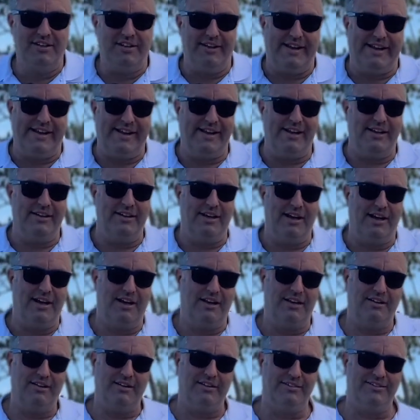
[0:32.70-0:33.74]
in
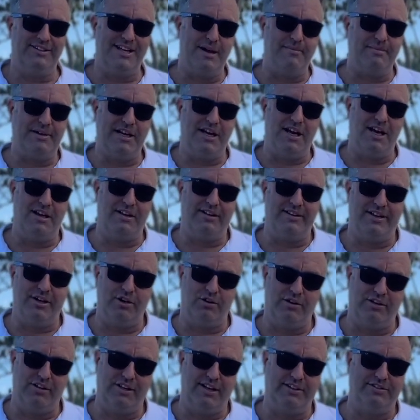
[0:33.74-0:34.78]
Samaná here
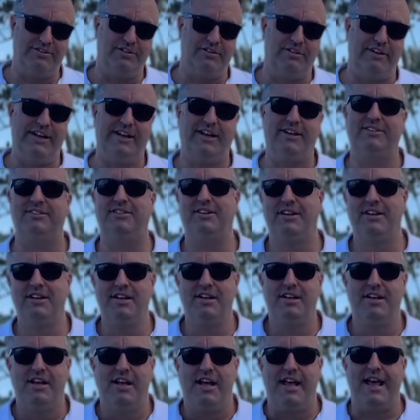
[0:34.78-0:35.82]
in Las Terrenas.
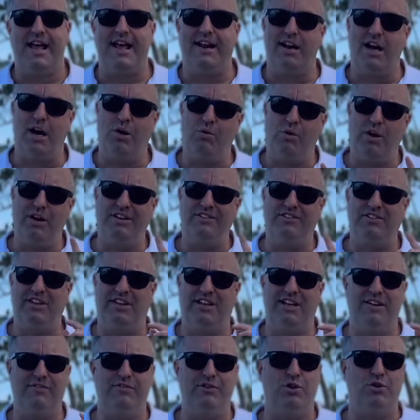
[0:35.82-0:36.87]
And I wanted to
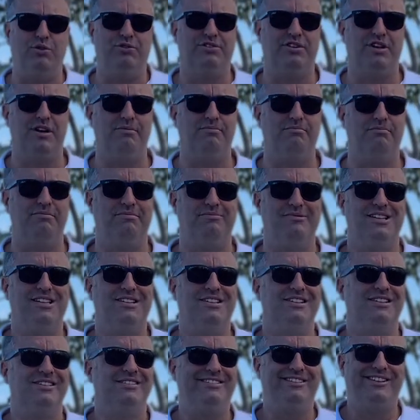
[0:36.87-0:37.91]
give you some
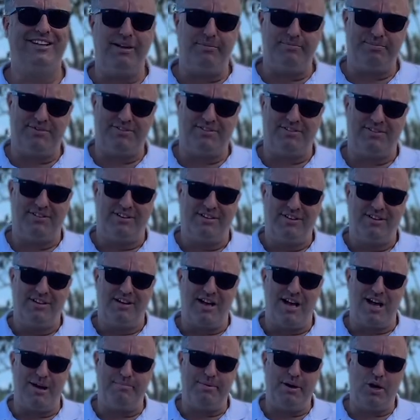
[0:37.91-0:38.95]
tips
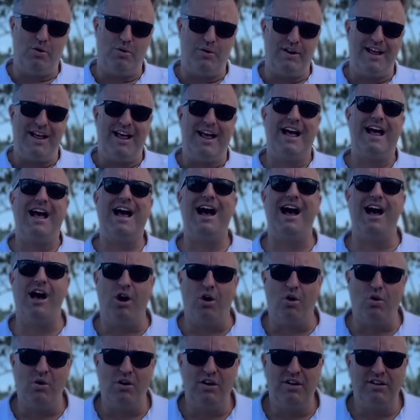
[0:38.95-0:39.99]
about
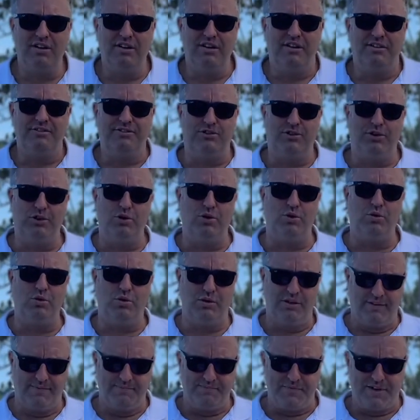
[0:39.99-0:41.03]
how to
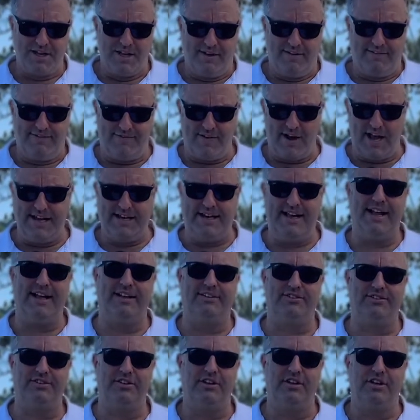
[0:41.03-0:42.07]

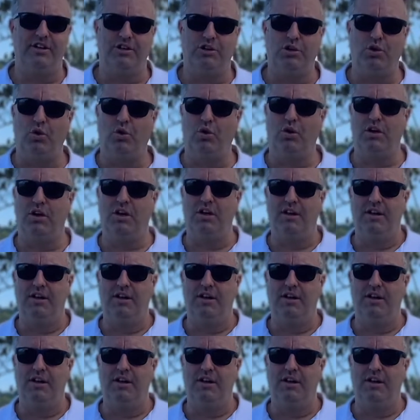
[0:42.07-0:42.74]
finance your